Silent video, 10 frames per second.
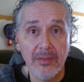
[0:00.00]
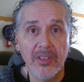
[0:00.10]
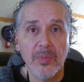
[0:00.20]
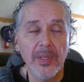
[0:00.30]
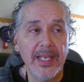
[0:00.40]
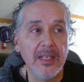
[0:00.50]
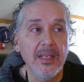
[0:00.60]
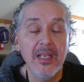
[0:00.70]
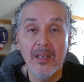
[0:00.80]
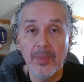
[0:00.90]
of this planet,
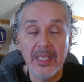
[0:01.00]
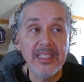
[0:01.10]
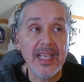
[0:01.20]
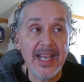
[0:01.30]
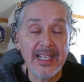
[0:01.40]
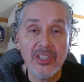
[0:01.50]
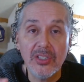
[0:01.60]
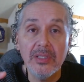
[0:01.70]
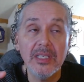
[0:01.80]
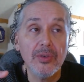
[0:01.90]
but it's
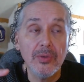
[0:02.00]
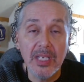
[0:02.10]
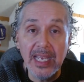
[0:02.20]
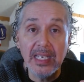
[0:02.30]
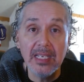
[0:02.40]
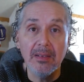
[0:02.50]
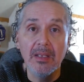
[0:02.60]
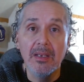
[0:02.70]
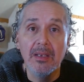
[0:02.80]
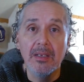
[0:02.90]
actually creating
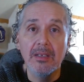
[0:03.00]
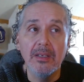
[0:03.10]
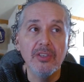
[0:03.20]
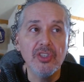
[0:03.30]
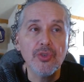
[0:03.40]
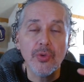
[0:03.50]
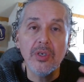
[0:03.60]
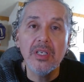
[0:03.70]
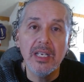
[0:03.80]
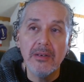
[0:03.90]

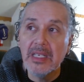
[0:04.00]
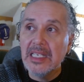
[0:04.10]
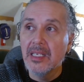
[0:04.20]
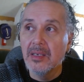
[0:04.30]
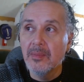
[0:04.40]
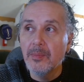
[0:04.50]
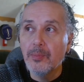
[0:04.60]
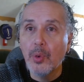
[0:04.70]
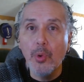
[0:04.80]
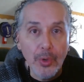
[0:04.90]
extraordinary
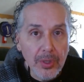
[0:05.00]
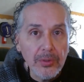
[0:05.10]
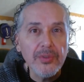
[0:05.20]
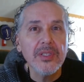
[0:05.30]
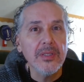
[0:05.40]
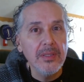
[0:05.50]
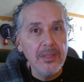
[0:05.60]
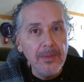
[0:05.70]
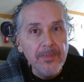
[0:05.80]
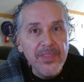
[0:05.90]
portals,
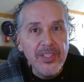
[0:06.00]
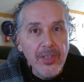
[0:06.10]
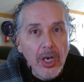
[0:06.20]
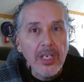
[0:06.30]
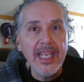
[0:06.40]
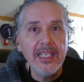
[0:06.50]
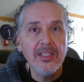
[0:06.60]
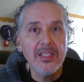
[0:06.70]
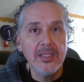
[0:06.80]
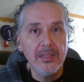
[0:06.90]

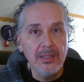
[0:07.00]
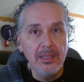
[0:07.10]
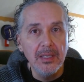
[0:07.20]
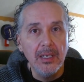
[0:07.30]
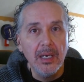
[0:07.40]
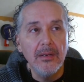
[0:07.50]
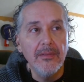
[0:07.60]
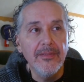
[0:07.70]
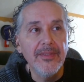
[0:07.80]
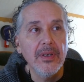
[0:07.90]
stargates
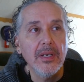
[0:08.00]
of